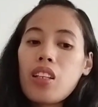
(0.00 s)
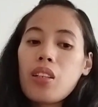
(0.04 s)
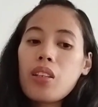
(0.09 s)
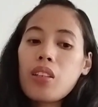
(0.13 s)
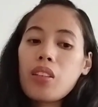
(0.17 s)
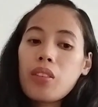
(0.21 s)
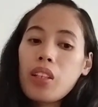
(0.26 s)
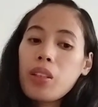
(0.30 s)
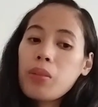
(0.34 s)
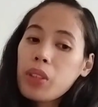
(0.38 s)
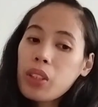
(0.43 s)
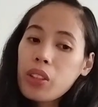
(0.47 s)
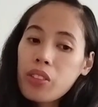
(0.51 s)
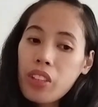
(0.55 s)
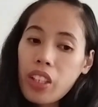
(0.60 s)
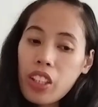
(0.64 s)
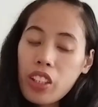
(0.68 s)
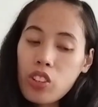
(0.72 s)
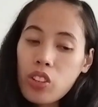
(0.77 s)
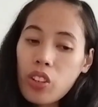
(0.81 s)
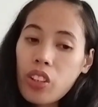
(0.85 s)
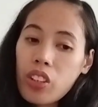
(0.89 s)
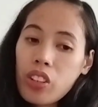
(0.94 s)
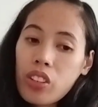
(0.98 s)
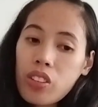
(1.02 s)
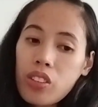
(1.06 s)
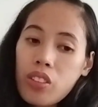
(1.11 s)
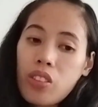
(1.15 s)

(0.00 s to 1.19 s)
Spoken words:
immigration